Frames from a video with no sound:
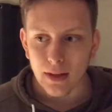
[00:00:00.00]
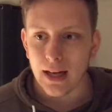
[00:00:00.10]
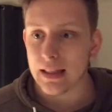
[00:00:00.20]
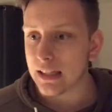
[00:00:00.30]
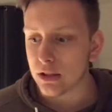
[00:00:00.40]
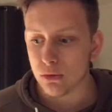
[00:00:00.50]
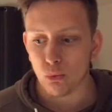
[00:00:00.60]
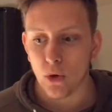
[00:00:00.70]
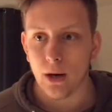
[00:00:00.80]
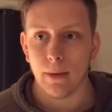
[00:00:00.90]
And that's
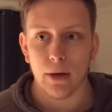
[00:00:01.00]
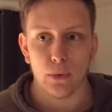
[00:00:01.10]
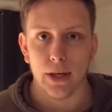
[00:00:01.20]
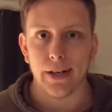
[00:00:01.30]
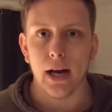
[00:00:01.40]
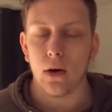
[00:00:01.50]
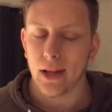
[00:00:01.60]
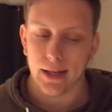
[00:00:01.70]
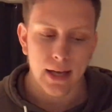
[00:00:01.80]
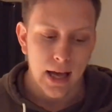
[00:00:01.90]
where I'm at right now.
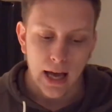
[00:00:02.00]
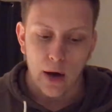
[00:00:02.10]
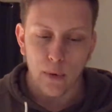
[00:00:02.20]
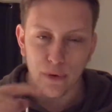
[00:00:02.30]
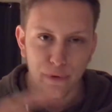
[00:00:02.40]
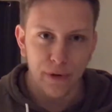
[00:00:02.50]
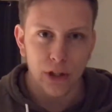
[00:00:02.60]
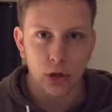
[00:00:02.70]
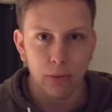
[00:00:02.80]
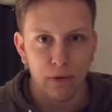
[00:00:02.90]
Like, I want to
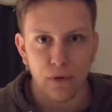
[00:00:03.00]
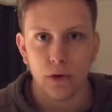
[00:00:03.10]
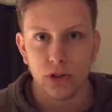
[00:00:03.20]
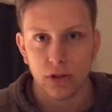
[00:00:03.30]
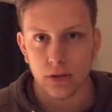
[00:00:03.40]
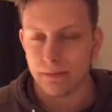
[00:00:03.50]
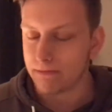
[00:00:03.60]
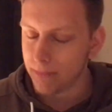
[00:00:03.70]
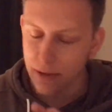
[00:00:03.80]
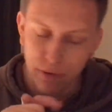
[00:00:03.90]
finish my
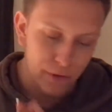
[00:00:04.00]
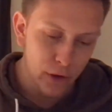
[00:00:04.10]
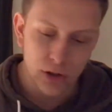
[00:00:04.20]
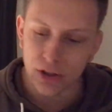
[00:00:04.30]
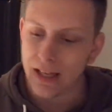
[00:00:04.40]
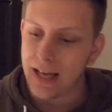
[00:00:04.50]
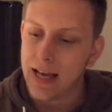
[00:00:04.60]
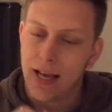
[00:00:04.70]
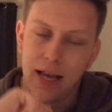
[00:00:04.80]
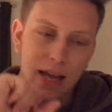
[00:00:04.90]
first
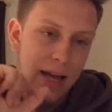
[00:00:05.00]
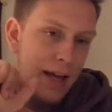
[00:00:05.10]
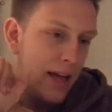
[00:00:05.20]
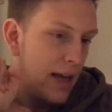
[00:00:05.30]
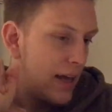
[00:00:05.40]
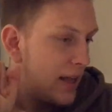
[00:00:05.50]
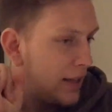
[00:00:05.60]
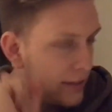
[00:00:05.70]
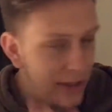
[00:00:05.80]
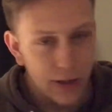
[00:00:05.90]

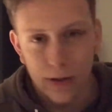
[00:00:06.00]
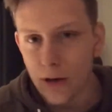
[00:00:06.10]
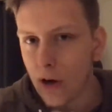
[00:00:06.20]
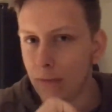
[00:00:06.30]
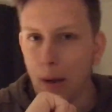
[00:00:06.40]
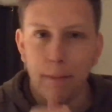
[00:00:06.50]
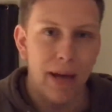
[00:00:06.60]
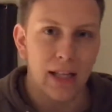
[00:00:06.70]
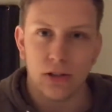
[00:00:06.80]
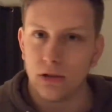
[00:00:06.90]
year of my
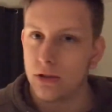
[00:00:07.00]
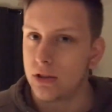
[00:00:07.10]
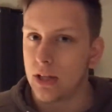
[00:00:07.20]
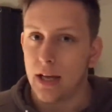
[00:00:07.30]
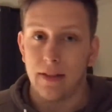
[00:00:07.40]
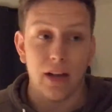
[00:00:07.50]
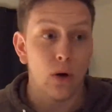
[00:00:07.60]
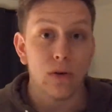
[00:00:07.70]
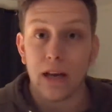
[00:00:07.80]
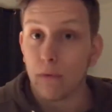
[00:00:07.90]
master's, and then I
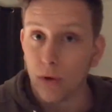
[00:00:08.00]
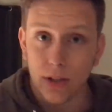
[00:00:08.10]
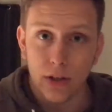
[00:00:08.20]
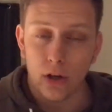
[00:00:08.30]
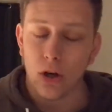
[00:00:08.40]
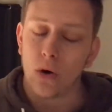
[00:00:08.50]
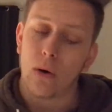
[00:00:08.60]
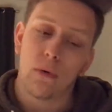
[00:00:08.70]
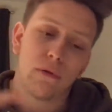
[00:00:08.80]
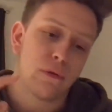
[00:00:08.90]
only have 1 year to go. I
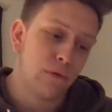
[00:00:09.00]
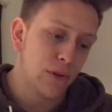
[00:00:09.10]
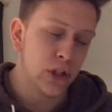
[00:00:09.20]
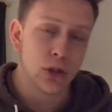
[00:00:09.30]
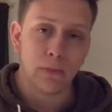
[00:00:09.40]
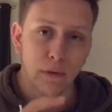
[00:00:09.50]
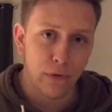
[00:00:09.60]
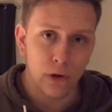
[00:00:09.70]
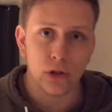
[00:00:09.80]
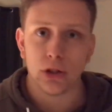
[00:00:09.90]
want to finish my
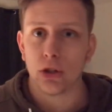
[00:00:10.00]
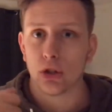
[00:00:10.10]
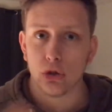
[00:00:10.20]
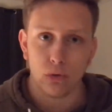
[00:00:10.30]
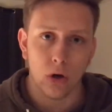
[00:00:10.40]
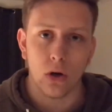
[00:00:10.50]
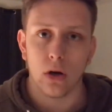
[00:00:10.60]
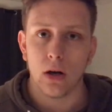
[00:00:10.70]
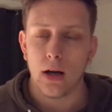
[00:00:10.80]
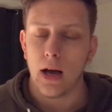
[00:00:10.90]
first year strong.
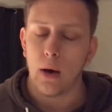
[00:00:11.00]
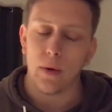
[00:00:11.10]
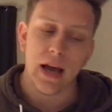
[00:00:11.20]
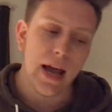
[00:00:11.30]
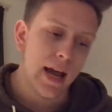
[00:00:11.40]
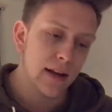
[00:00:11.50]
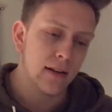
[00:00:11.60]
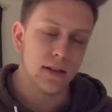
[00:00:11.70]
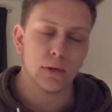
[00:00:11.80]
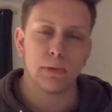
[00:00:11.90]
I want to hand
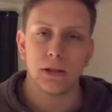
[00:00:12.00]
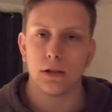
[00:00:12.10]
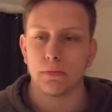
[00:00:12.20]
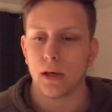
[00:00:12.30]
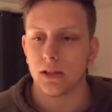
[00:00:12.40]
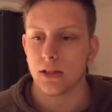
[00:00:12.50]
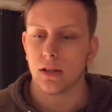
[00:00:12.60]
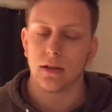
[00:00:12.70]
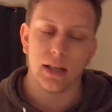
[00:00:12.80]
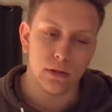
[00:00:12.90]
in this business
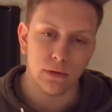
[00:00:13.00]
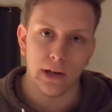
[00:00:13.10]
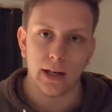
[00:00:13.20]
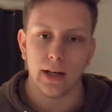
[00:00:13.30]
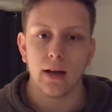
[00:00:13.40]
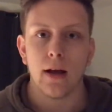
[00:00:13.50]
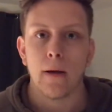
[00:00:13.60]
project next Friday,